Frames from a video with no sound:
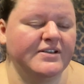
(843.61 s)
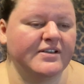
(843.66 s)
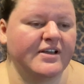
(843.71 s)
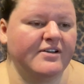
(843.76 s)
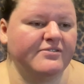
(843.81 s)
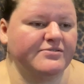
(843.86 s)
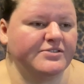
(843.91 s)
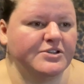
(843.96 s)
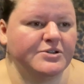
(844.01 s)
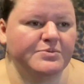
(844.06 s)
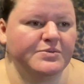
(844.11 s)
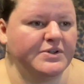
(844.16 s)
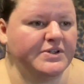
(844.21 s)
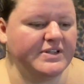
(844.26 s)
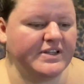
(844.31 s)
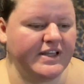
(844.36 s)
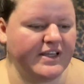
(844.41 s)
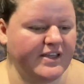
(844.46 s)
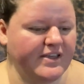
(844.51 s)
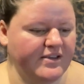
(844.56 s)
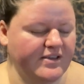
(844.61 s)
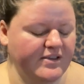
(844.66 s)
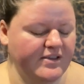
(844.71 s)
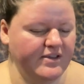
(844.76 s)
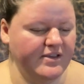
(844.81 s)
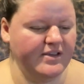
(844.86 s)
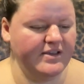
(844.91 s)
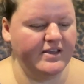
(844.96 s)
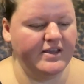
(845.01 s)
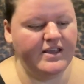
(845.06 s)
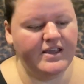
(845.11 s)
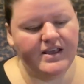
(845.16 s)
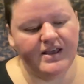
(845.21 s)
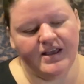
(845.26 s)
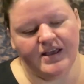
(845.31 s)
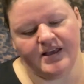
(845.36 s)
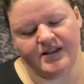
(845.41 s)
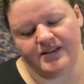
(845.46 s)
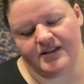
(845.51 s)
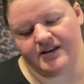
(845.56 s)
comfortable. Like,
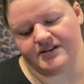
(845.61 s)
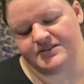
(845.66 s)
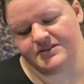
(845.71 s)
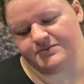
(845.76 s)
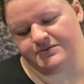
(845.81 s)
and that's